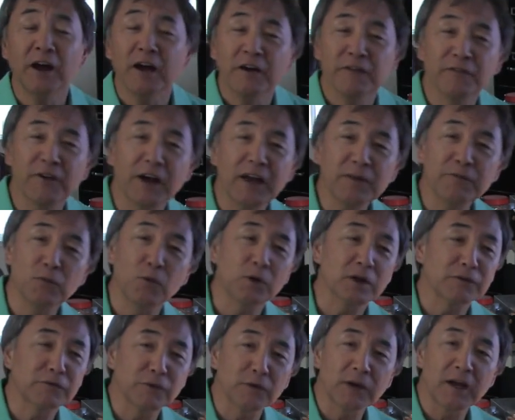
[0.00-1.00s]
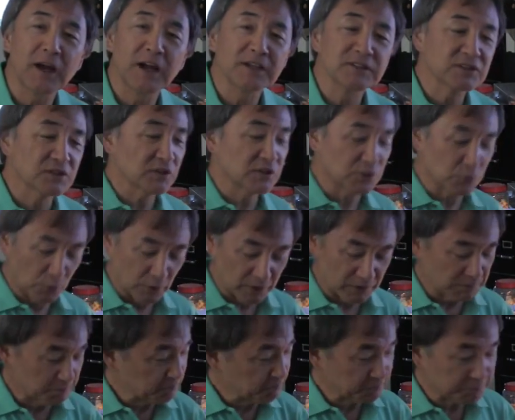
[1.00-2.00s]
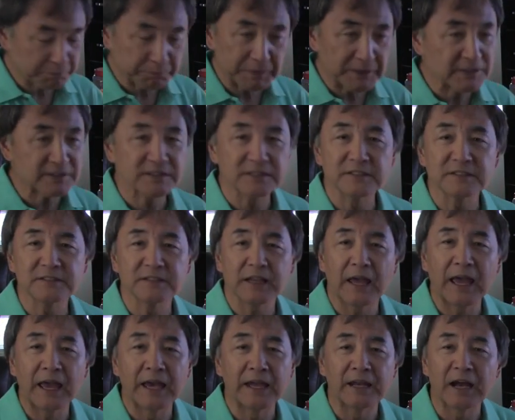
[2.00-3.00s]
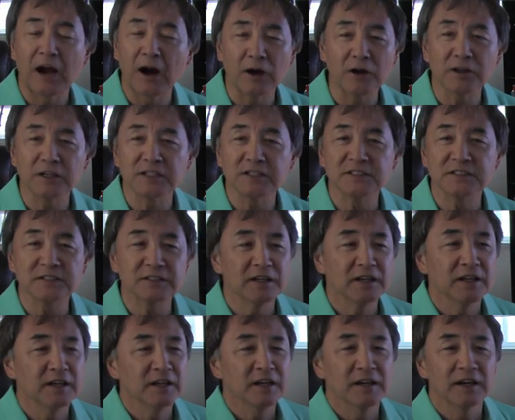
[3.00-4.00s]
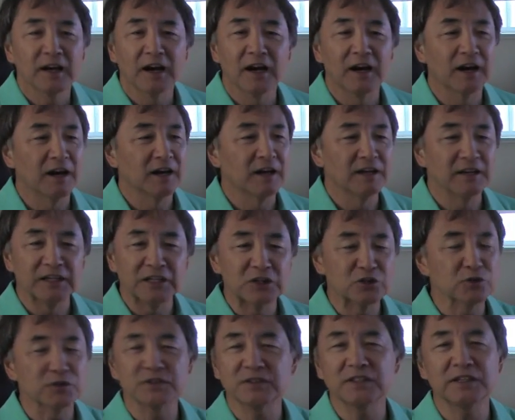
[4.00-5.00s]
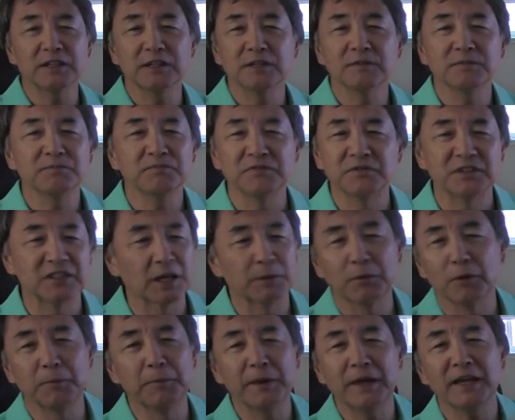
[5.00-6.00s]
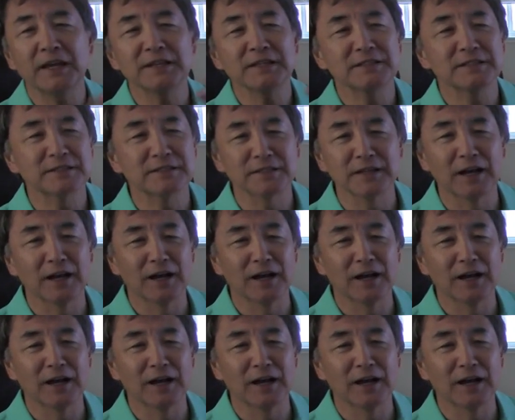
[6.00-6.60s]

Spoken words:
5 wonderful concerts with pieces and artists, interesting double bass,